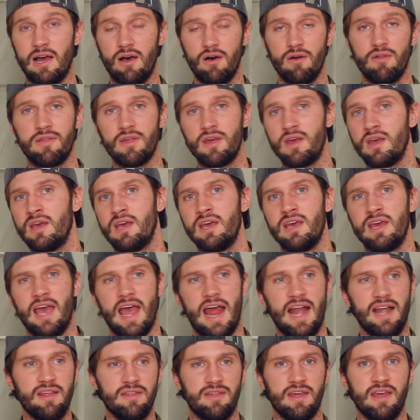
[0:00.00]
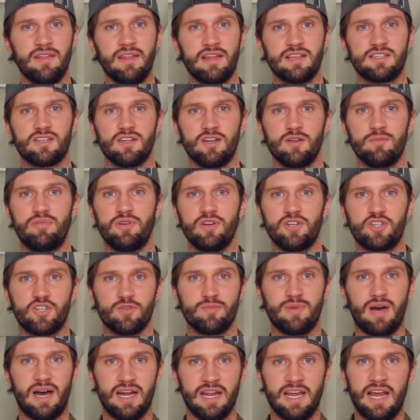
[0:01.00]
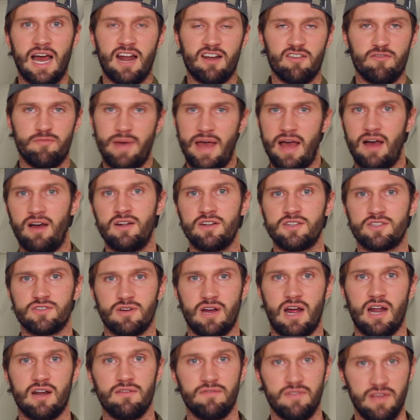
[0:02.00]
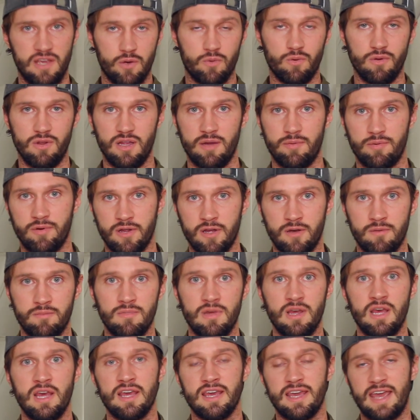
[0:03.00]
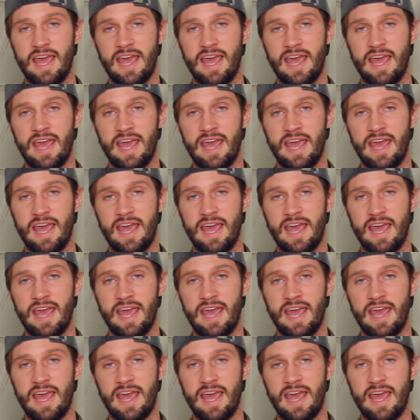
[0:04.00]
health. Anything that's going to push your body out of balance or out of equilibrium